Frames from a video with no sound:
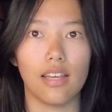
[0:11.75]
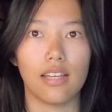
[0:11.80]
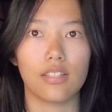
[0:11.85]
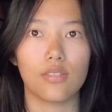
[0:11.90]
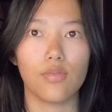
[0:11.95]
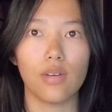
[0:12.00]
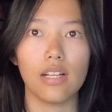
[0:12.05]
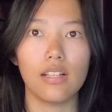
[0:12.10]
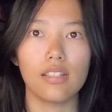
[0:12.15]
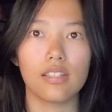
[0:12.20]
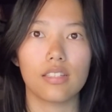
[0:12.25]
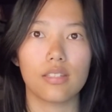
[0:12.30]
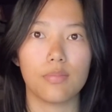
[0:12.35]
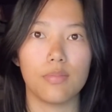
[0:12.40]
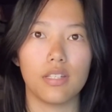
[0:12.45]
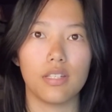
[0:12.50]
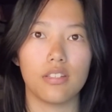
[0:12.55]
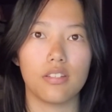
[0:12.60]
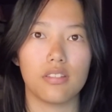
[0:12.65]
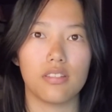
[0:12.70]
as well as
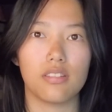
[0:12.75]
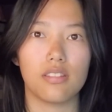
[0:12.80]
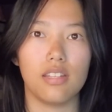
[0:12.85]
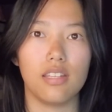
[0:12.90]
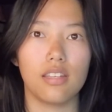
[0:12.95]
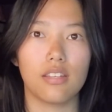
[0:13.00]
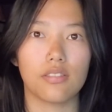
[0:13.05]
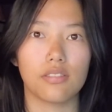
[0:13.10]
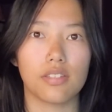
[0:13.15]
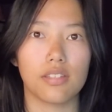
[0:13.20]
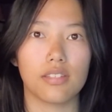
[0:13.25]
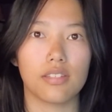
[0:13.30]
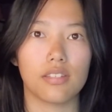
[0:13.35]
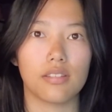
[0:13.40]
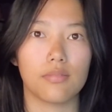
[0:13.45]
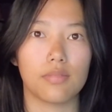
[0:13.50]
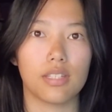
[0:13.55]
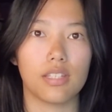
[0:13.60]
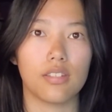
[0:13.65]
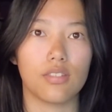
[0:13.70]
species and
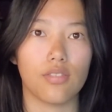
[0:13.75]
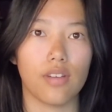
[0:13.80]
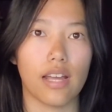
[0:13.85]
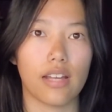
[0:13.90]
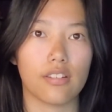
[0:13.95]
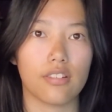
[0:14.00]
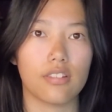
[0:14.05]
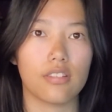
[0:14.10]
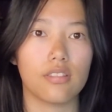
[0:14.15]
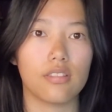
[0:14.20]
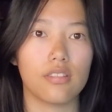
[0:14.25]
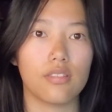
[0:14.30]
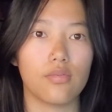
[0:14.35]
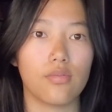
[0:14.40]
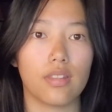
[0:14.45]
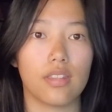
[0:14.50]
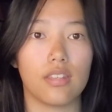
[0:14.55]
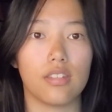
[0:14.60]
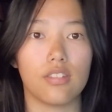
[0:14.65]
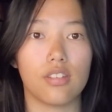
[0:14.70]
ecosystems' interactions
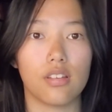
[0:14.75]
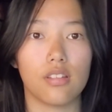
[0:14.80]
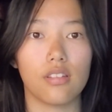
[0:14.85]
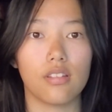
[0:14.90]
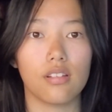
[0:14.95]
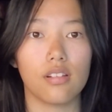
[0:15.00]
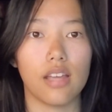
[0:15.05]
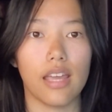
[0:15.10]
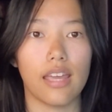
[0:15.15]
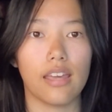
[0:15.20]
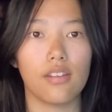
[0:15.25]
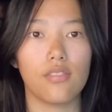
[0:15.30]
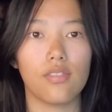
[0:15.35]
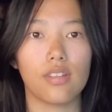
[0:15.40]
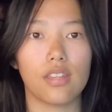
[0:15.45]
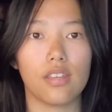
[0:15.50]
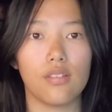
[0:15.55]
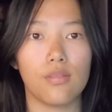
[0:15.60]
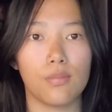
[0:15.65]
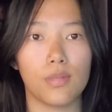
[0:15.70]
with each other and
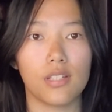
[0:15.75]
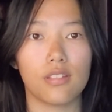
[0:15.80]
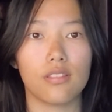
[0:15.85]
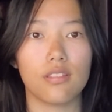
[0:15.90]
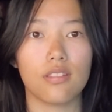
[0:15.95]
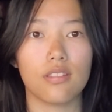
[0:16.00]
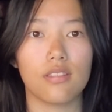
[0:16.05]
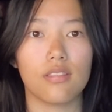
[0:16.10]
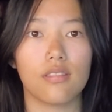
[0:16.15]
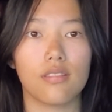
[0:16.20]
with humans.